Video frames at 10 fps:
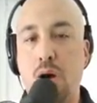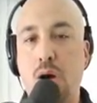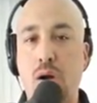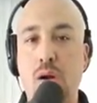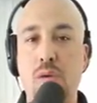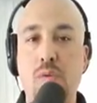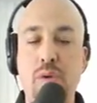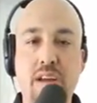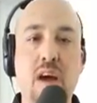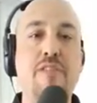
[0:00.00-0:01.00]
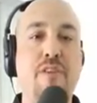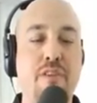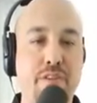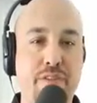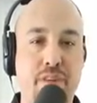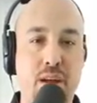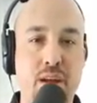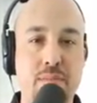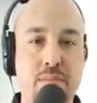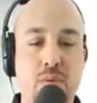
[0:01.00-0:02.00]
are recovering
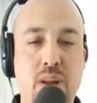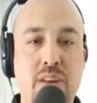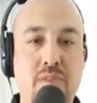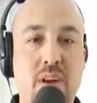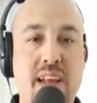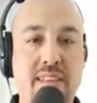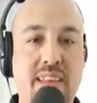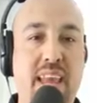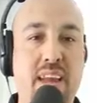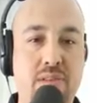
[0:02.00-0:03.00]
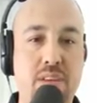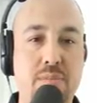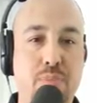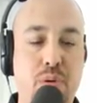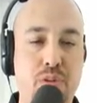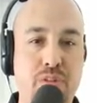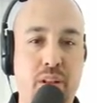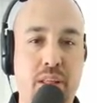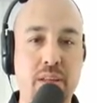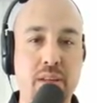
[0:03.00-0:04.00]
from whatever has ailed them
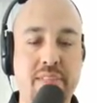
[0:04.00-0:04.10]
personally.